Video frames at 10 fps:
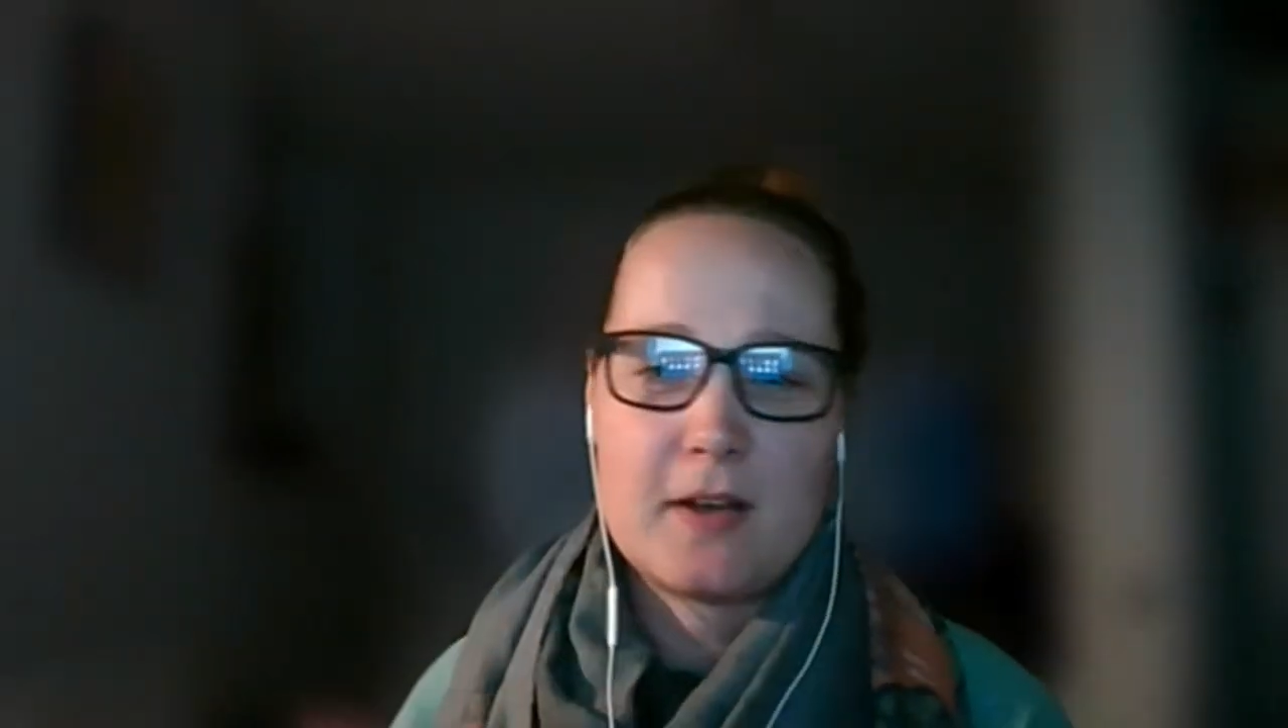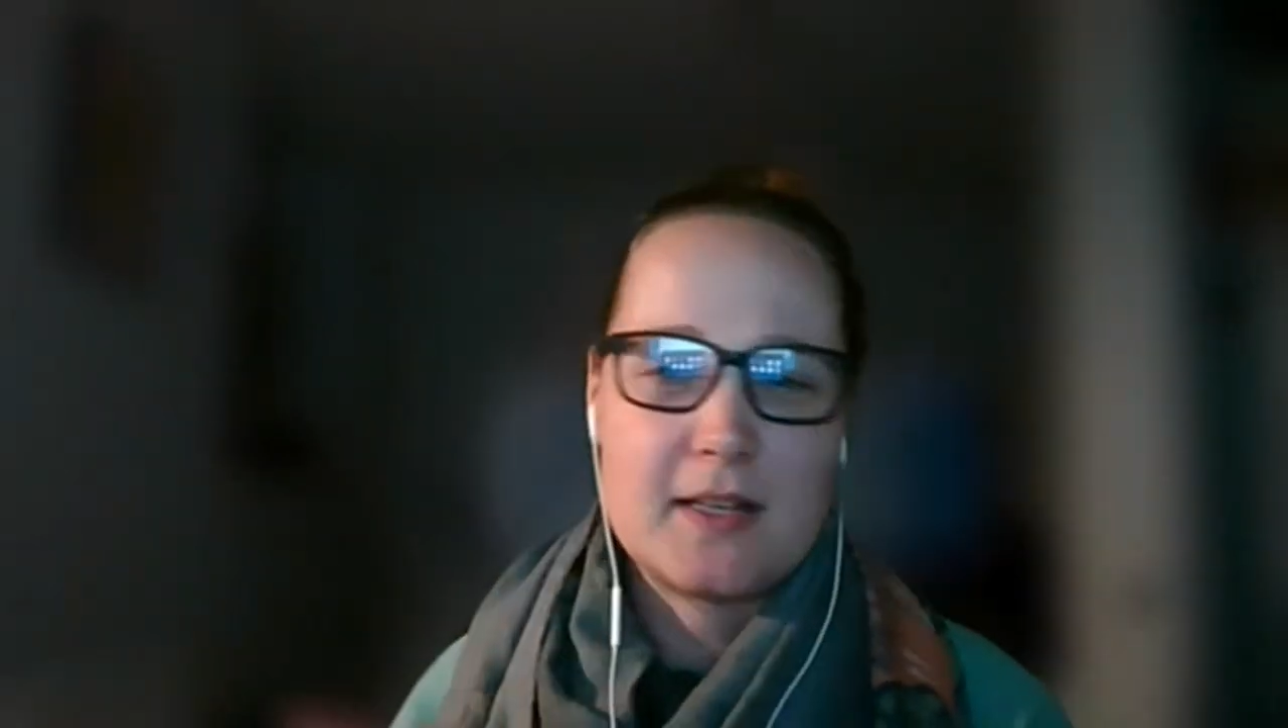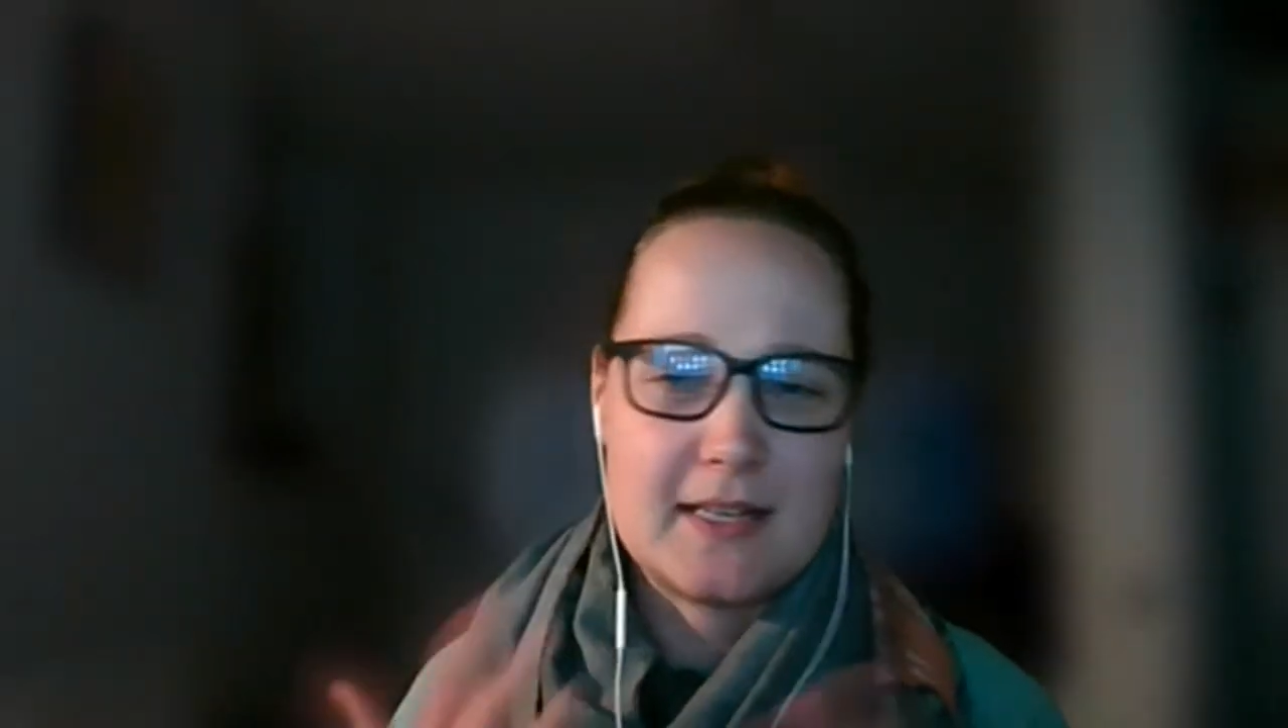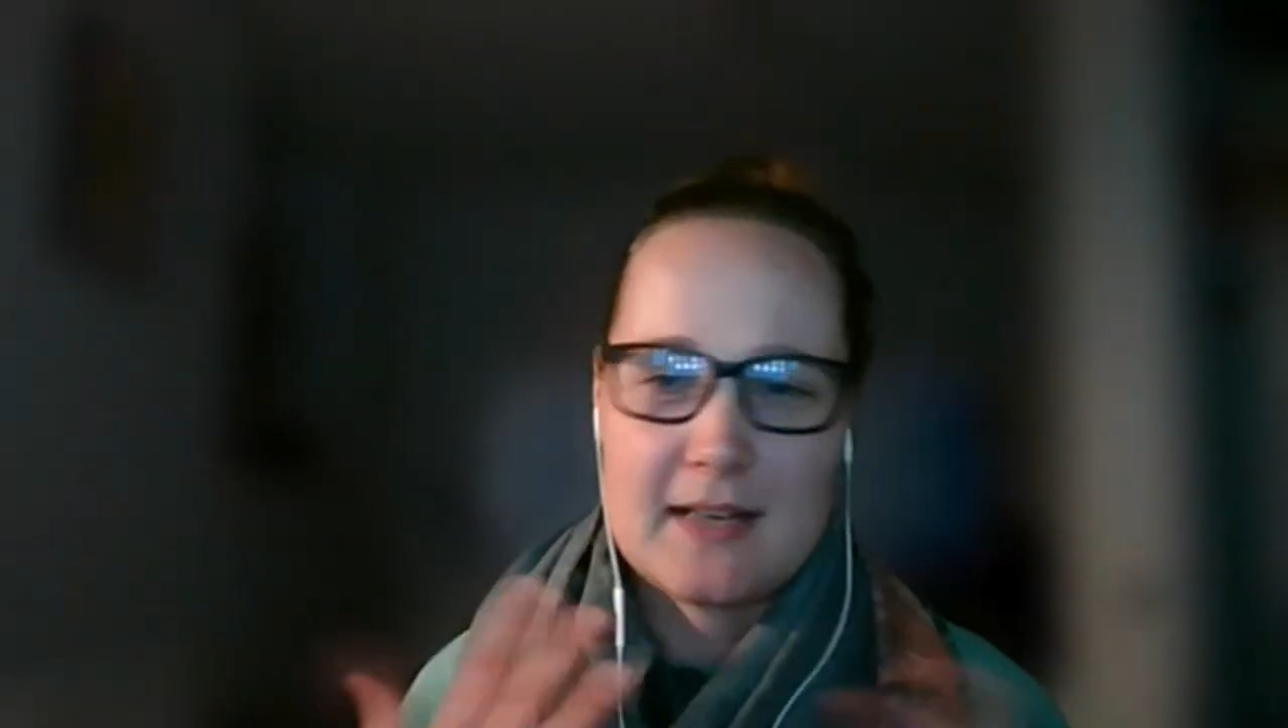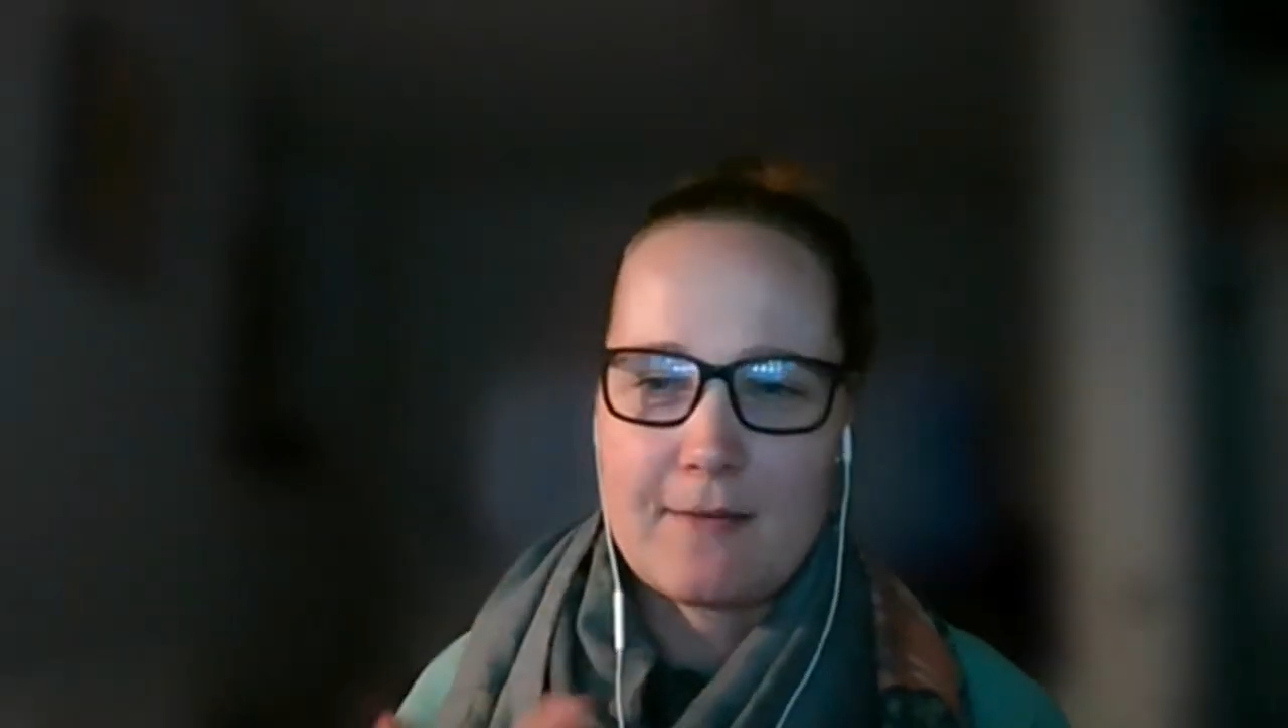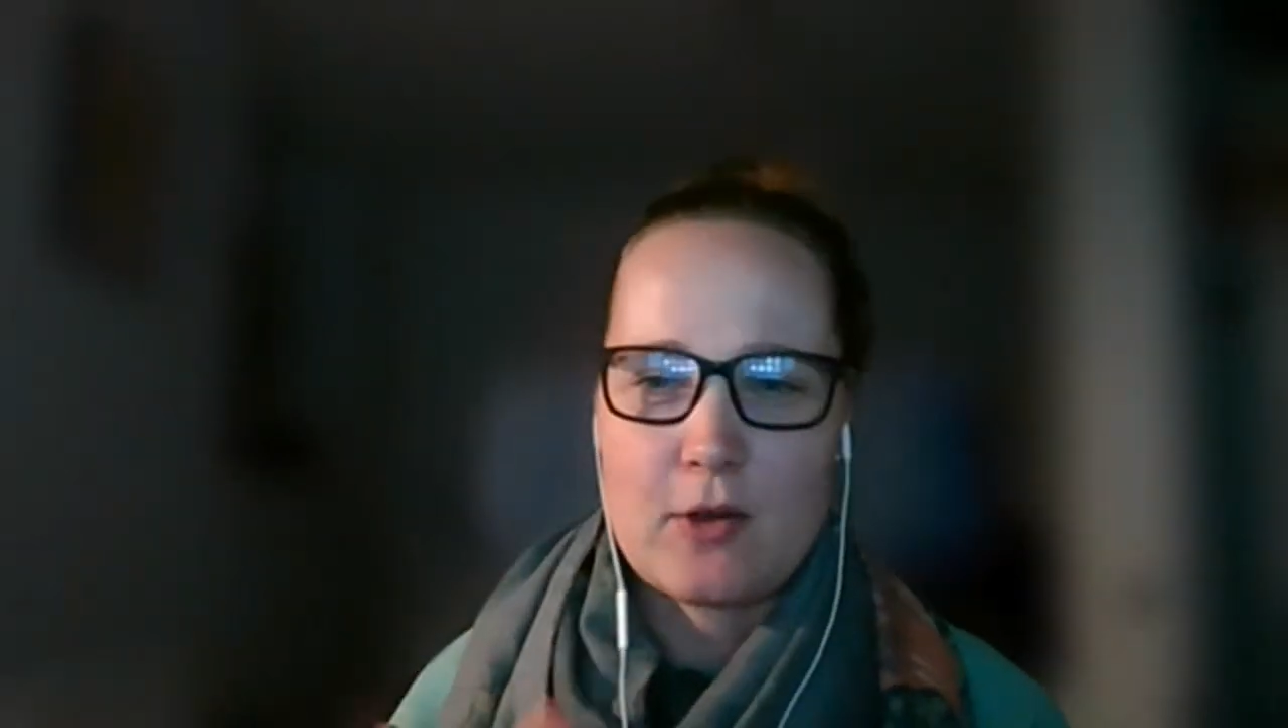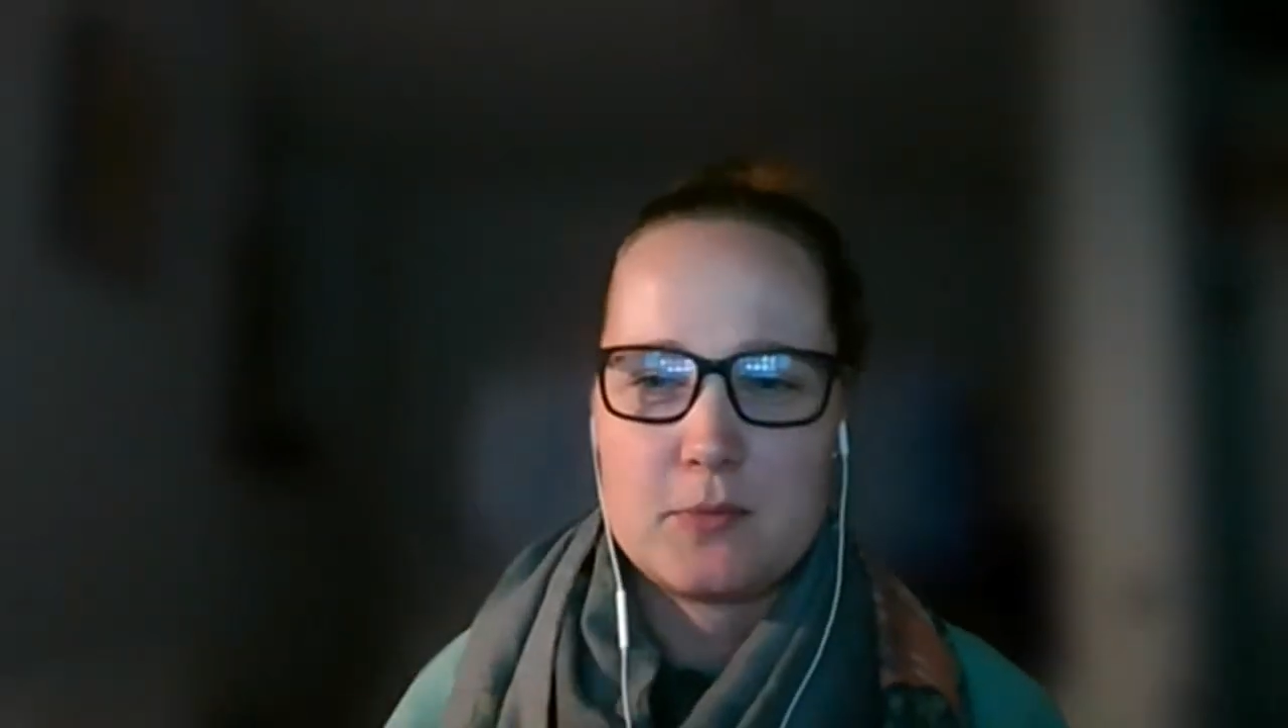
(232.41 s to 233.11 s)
I didn't have that